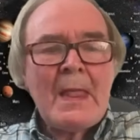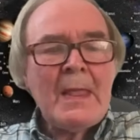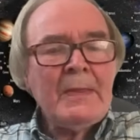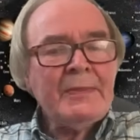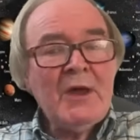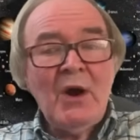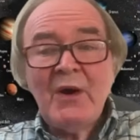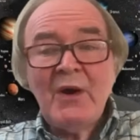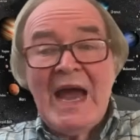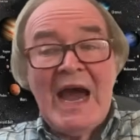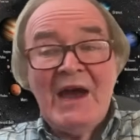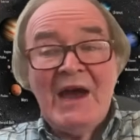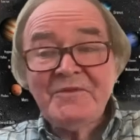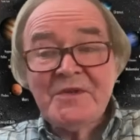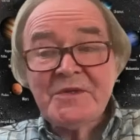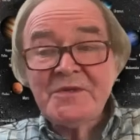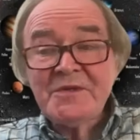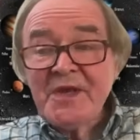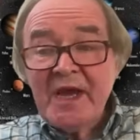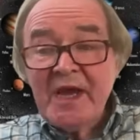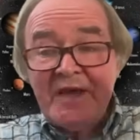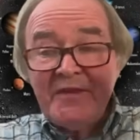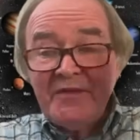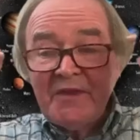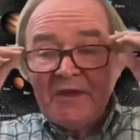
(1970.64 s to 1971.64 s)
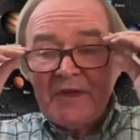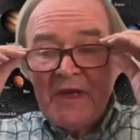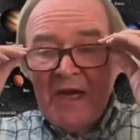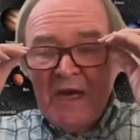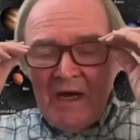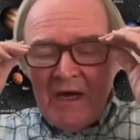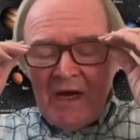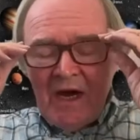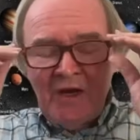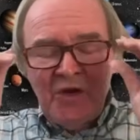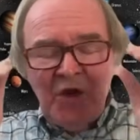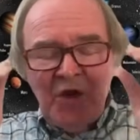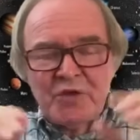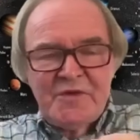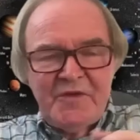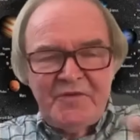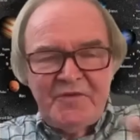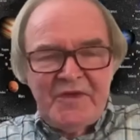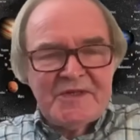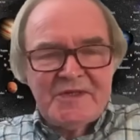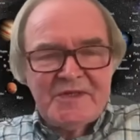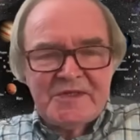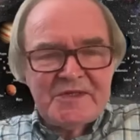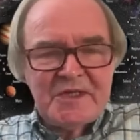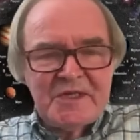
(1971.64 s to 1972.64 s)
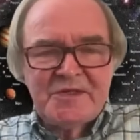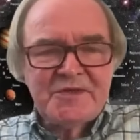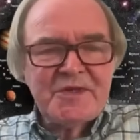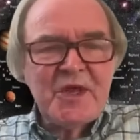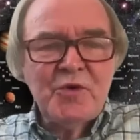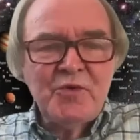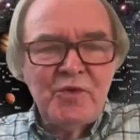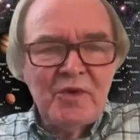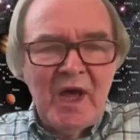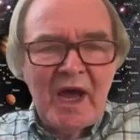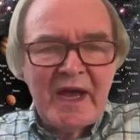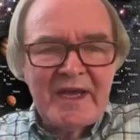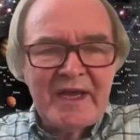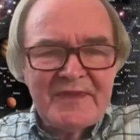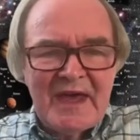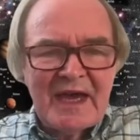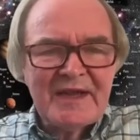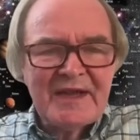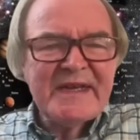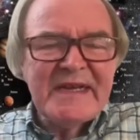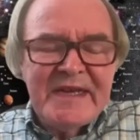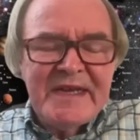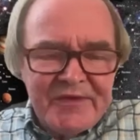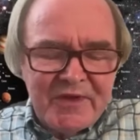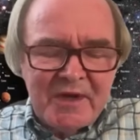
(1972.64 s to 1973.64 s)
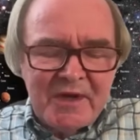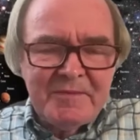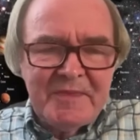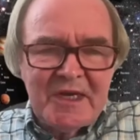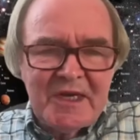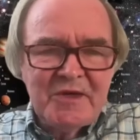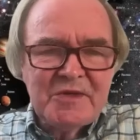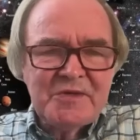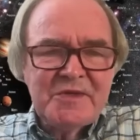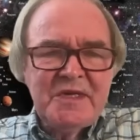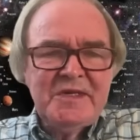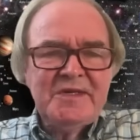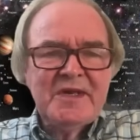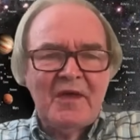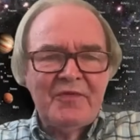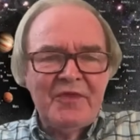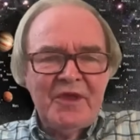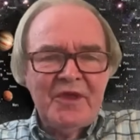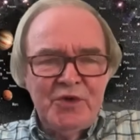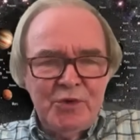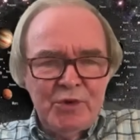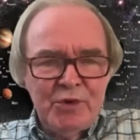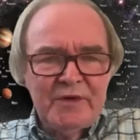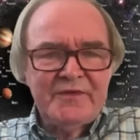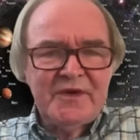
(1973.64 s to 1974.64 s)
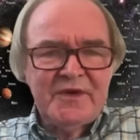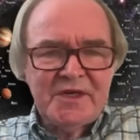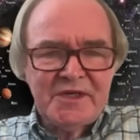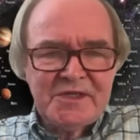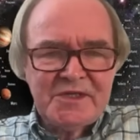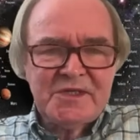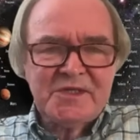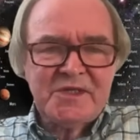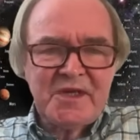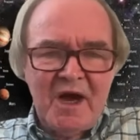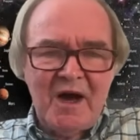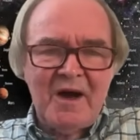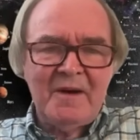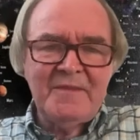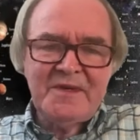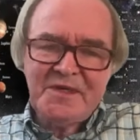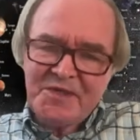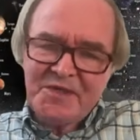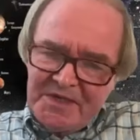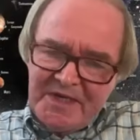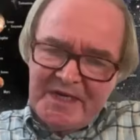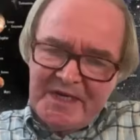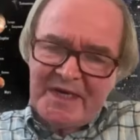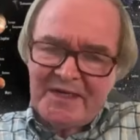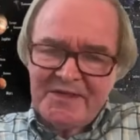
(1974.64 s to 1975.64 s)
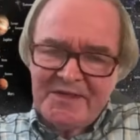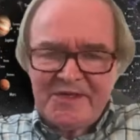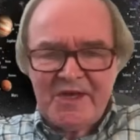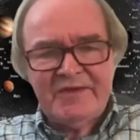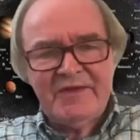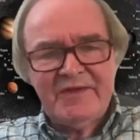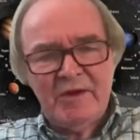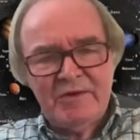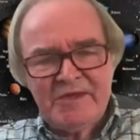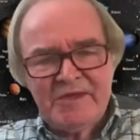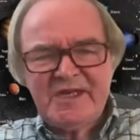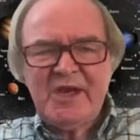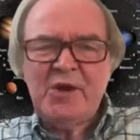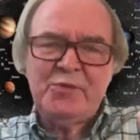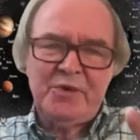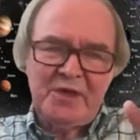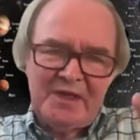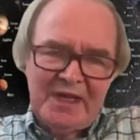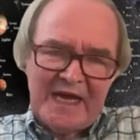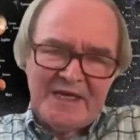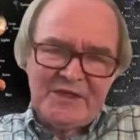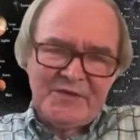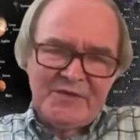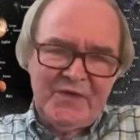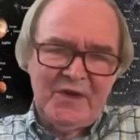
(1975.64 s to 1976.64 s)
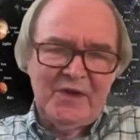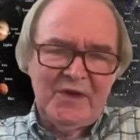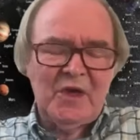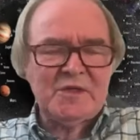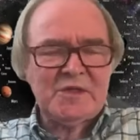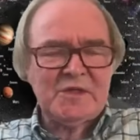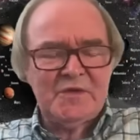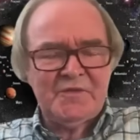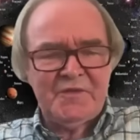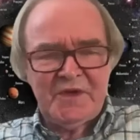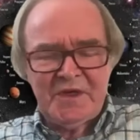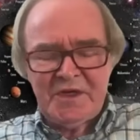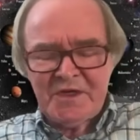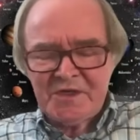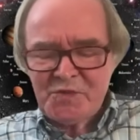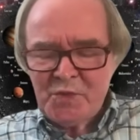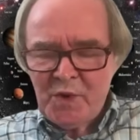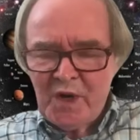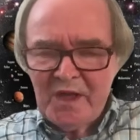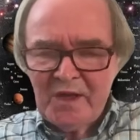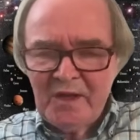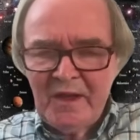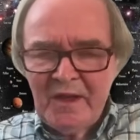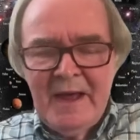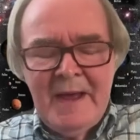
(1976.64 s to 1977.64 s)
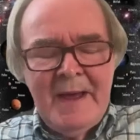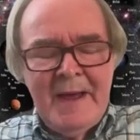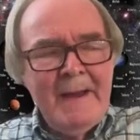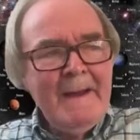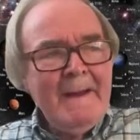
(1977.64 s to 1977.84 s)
Now, I have to say that a lot of physicists don't like that either, because these other universes can't be seen, so they would say, well, that's philosophy as well.